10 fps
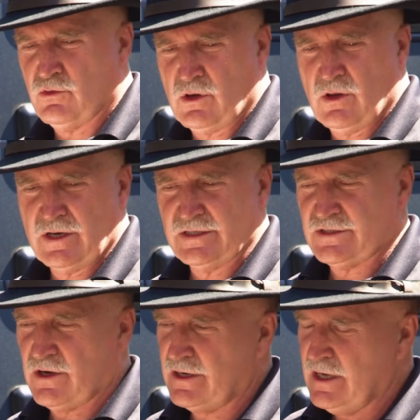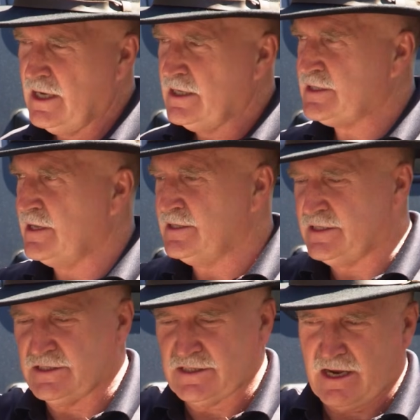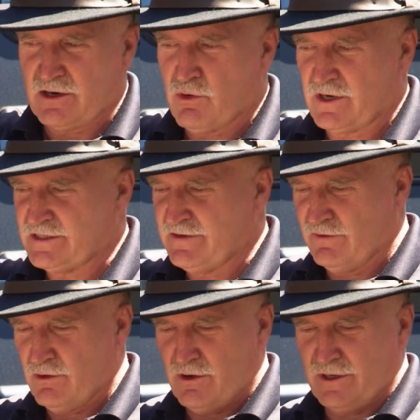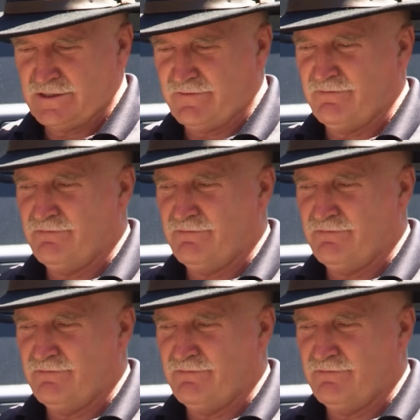cook a lot inside. So this is quite a civilised